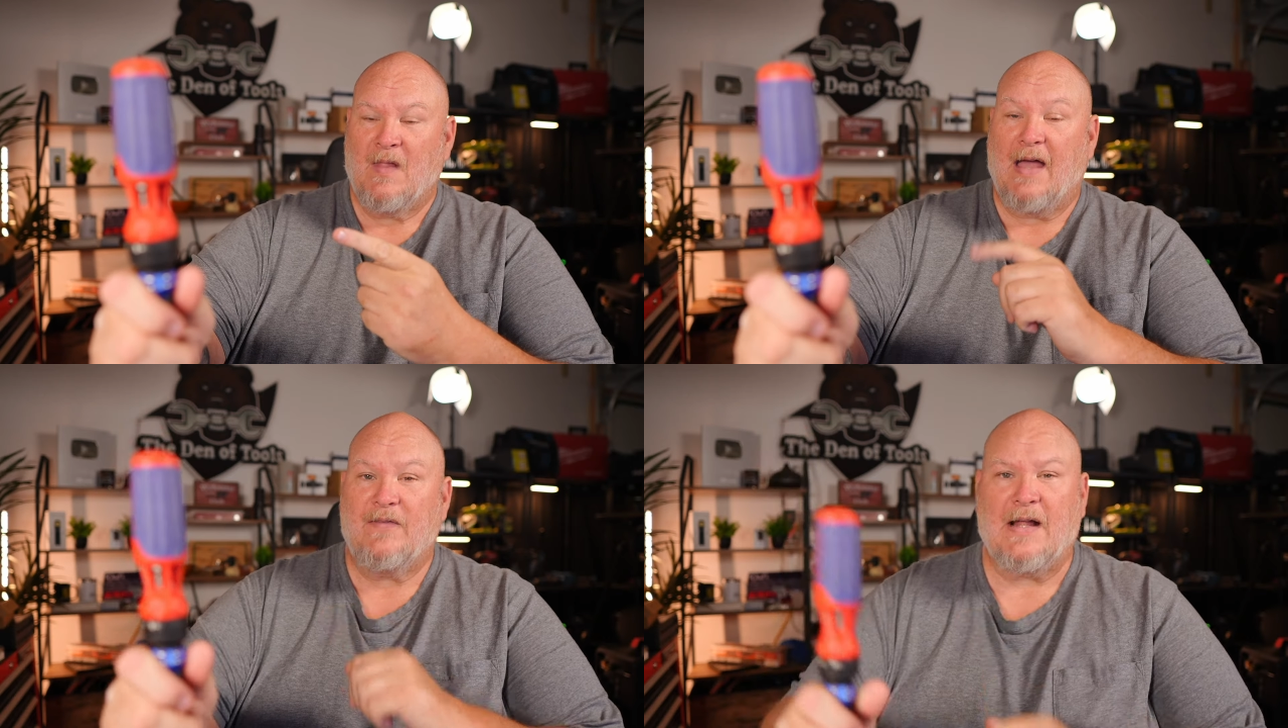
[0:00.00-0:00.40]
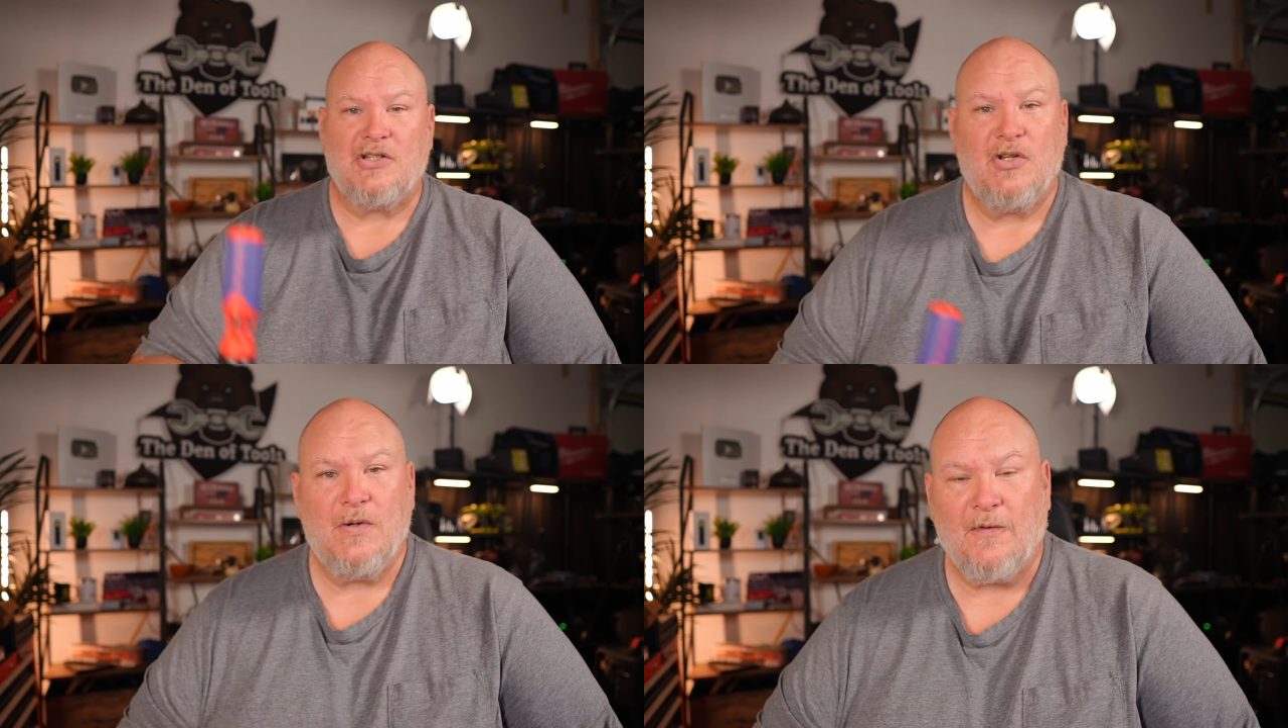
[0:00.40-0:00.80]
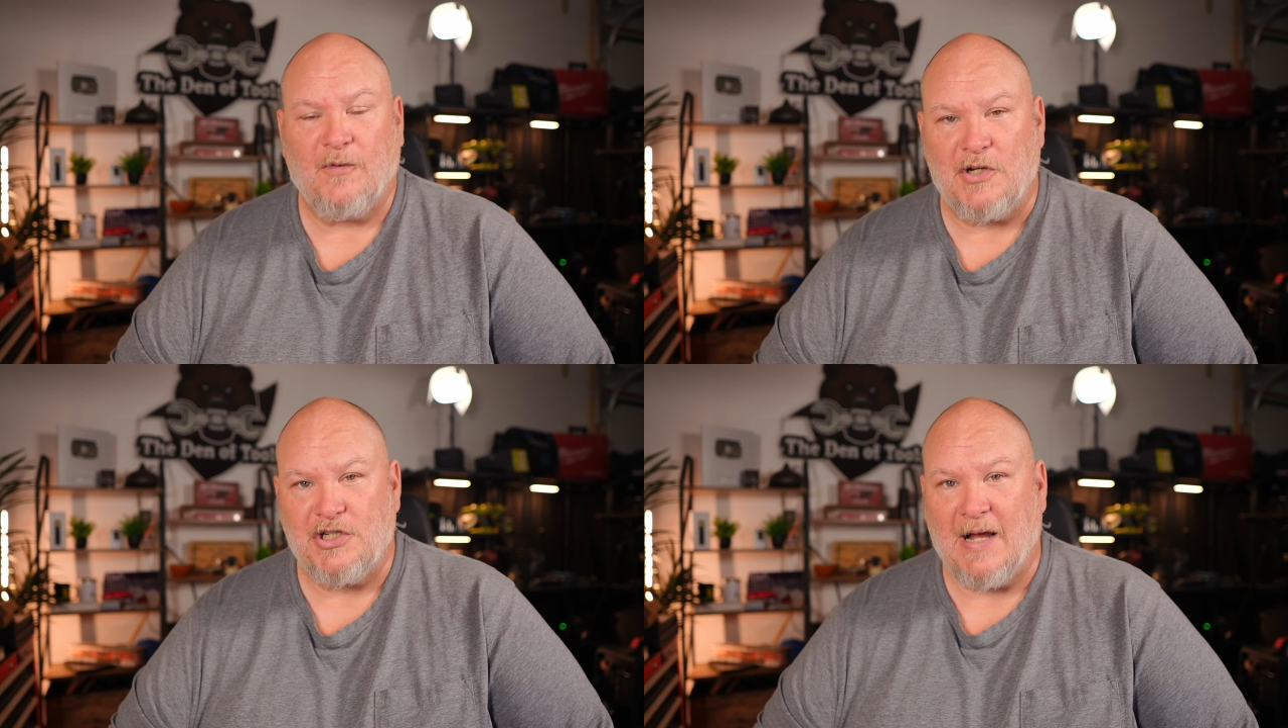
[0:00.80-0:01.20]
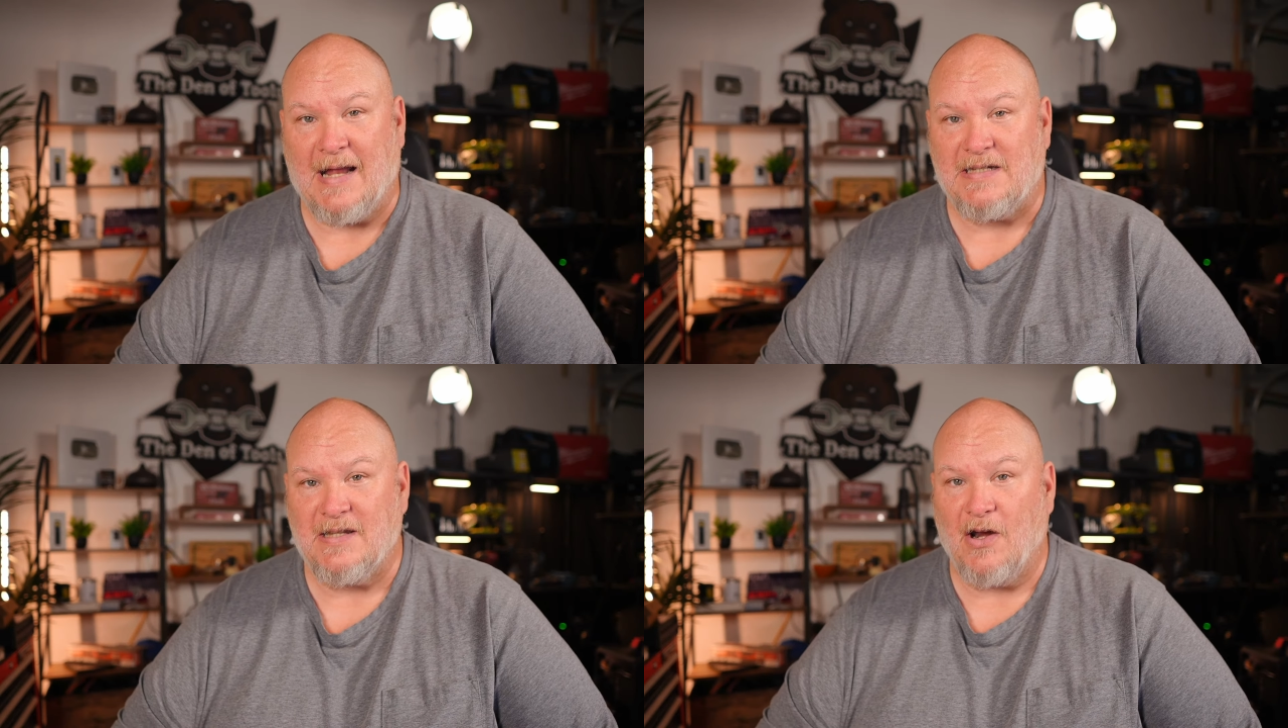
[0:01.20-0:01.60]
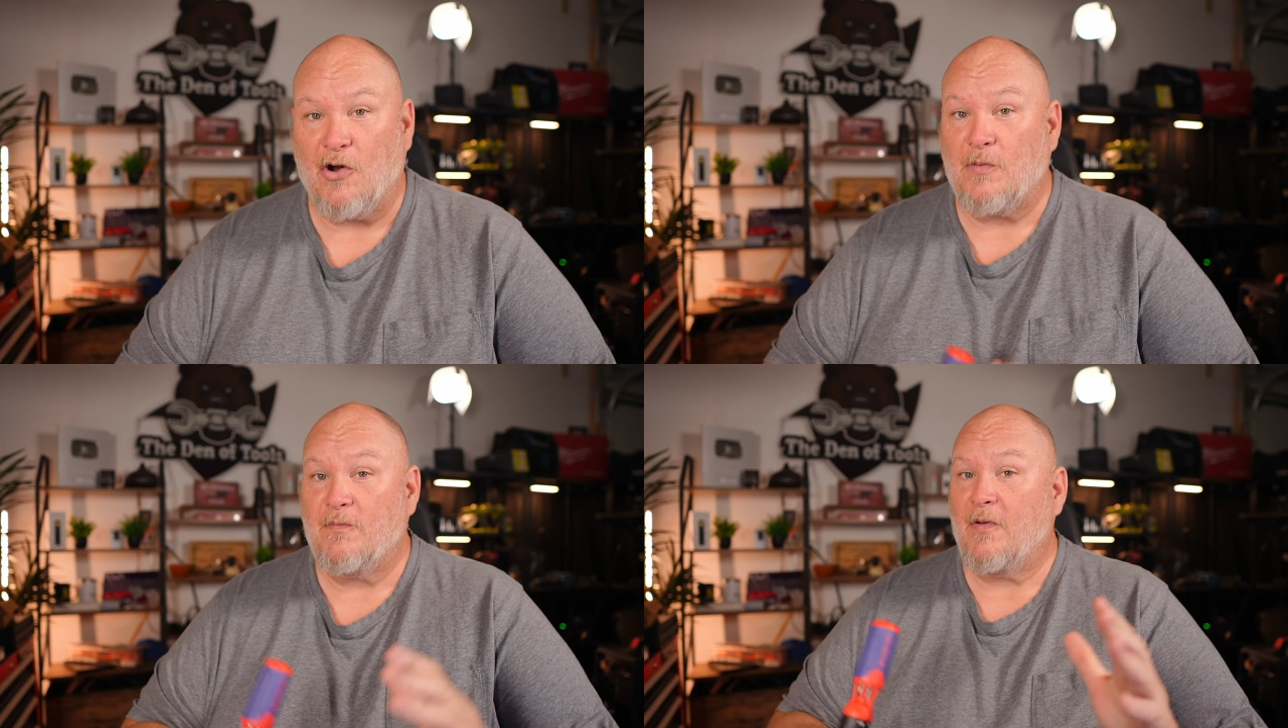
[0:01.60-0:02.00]
I've got two different shots that
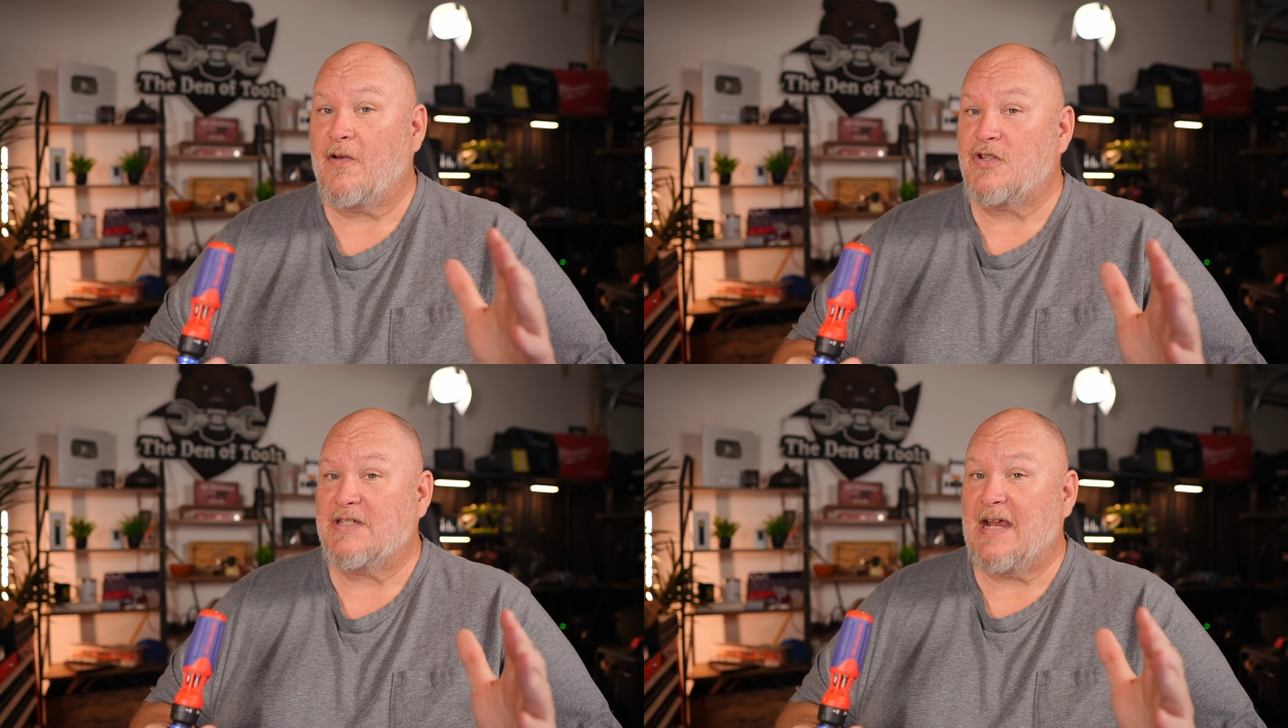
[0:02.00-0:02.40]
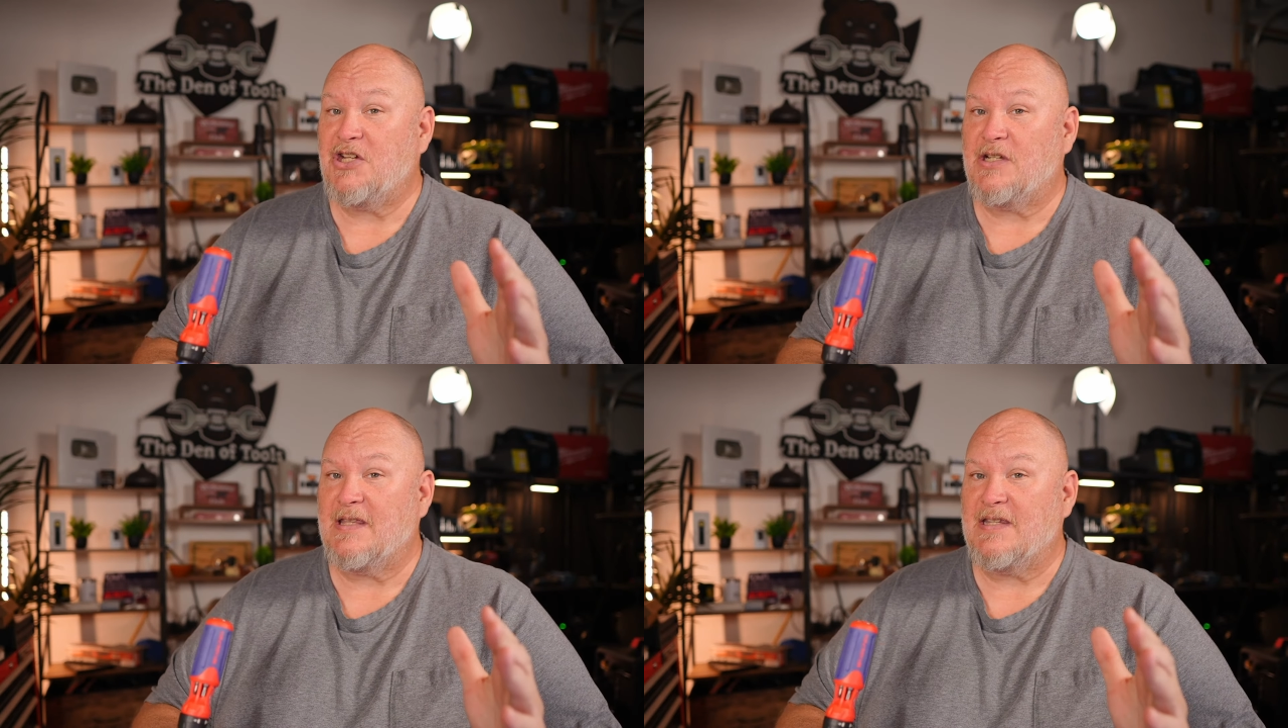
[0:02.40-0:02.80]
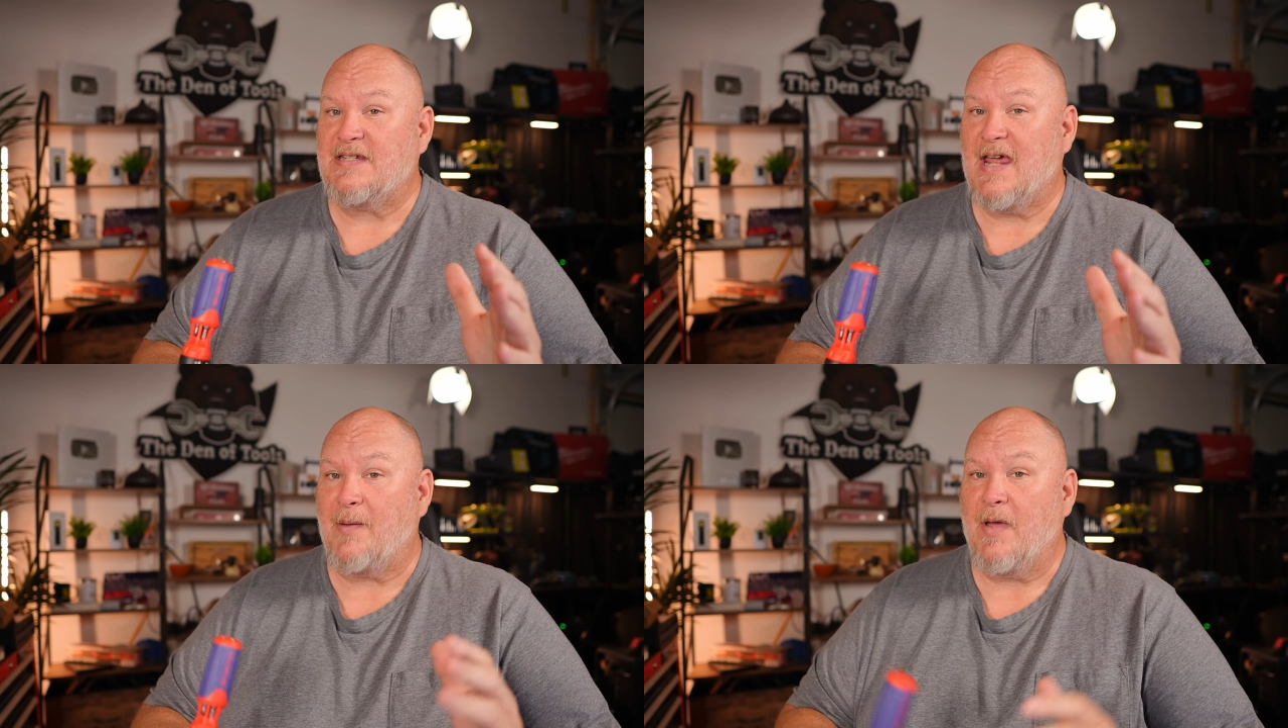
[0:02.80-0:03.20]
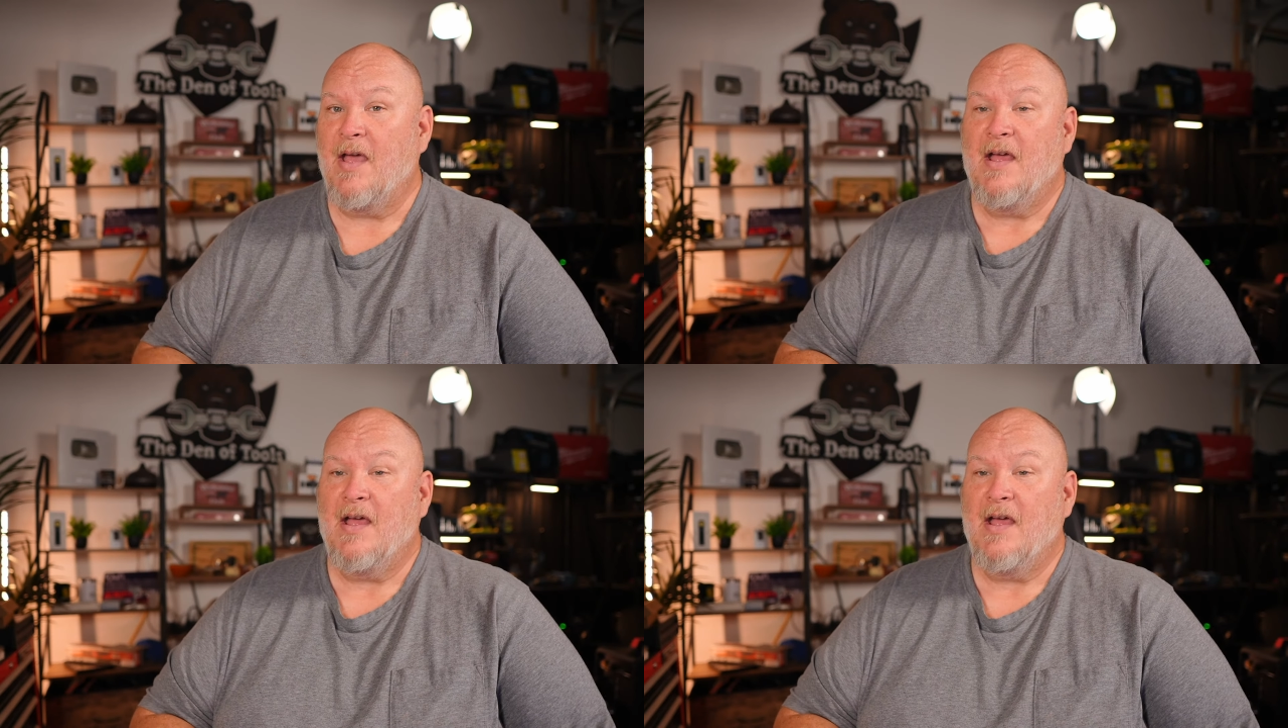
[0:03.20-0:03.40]
are essentially the same.